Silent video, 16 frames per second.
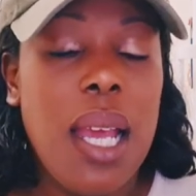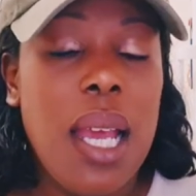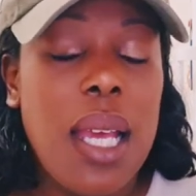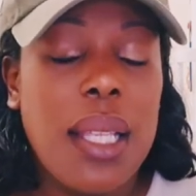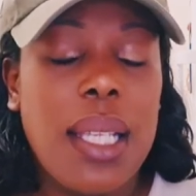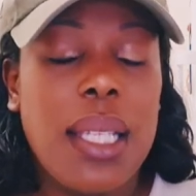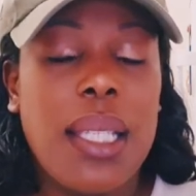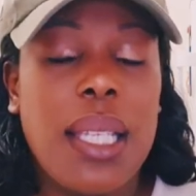
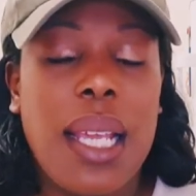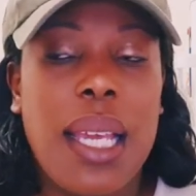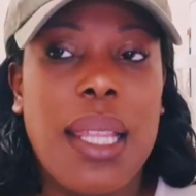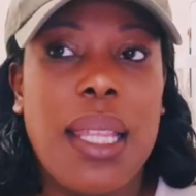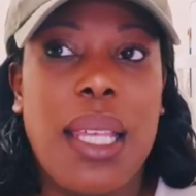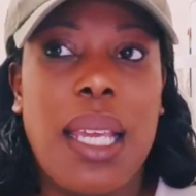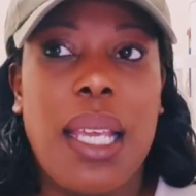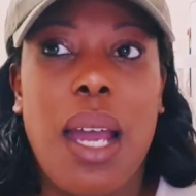The
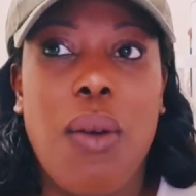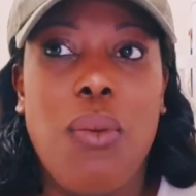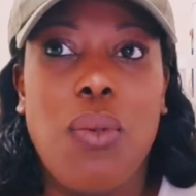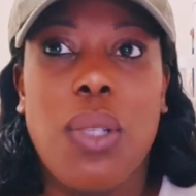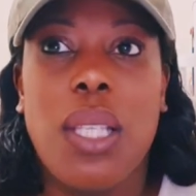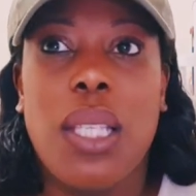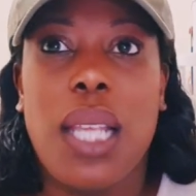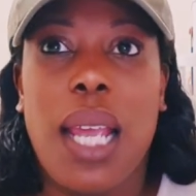second thing I
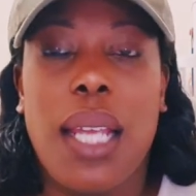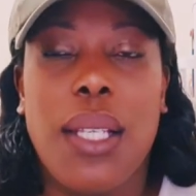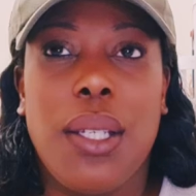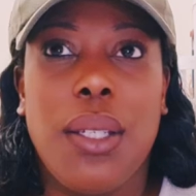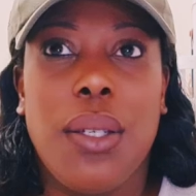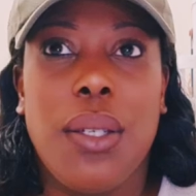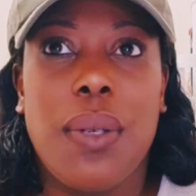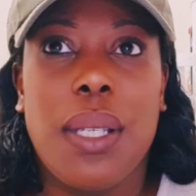would say
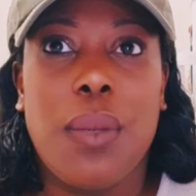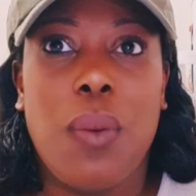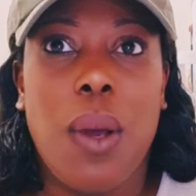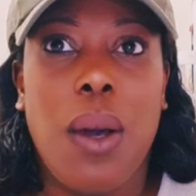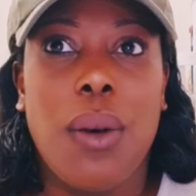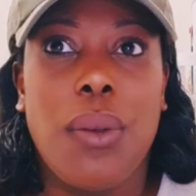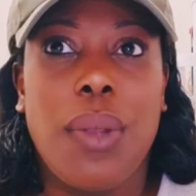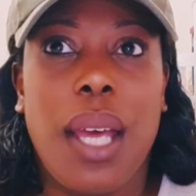to you as
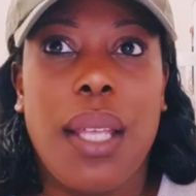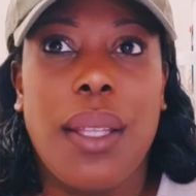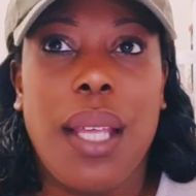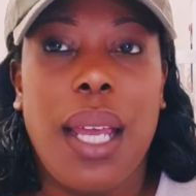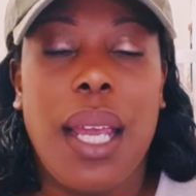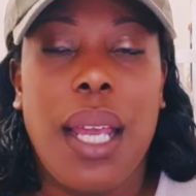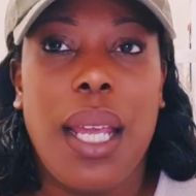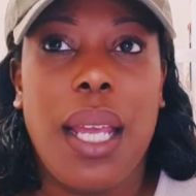well that
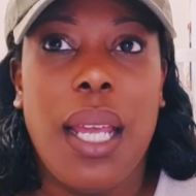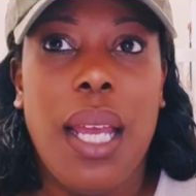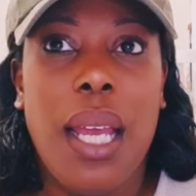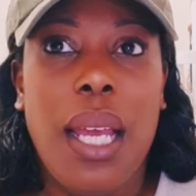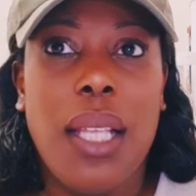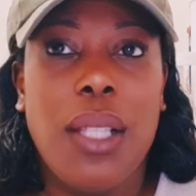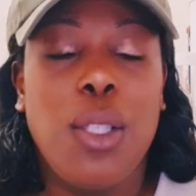they